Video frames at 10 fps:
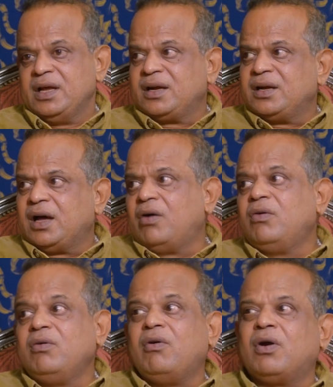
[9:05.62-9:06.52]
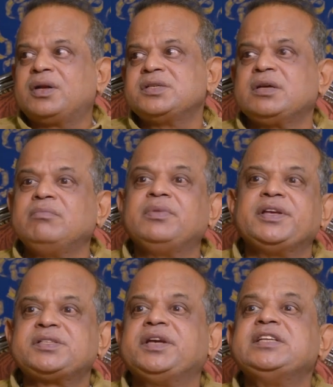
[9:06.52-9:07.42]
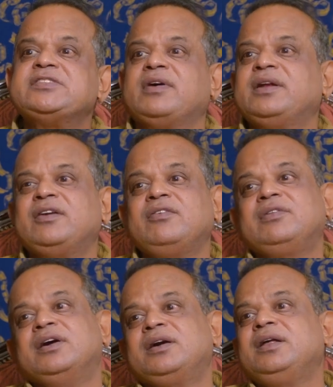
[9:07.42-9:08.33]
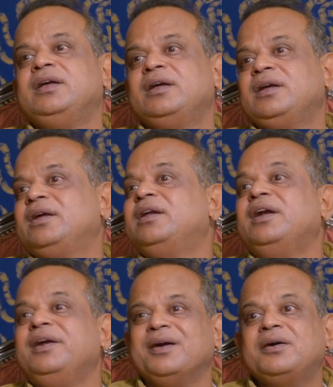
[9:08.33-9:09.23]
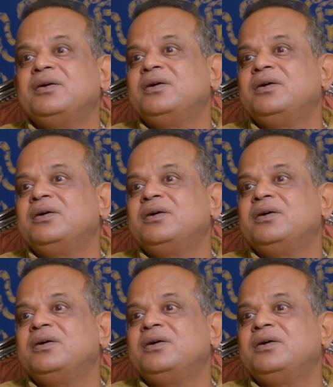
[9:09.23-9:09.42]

Now, autism, they say, is 1 in 30 in India.